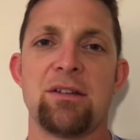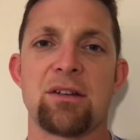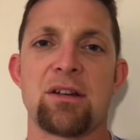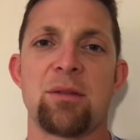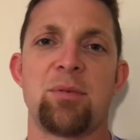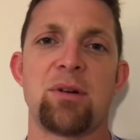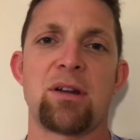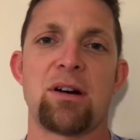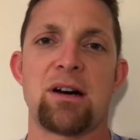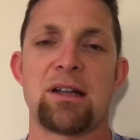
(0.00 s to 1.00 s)
you're going to
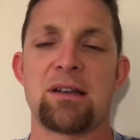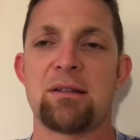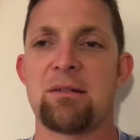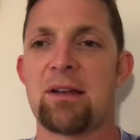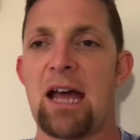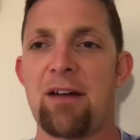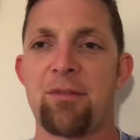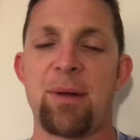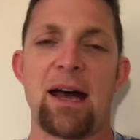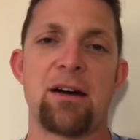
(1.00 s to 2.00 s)
put on half
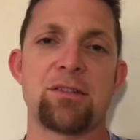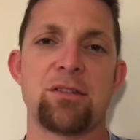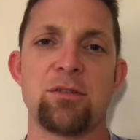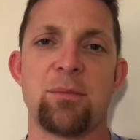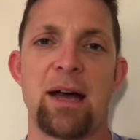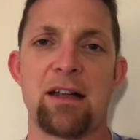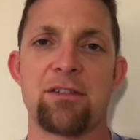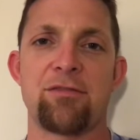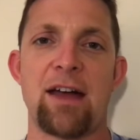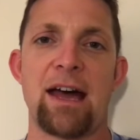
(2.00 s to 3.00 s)
a pound to a
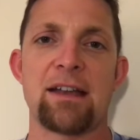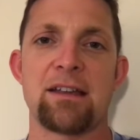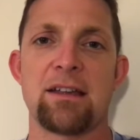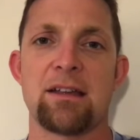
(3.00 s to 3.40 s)
pound of fat.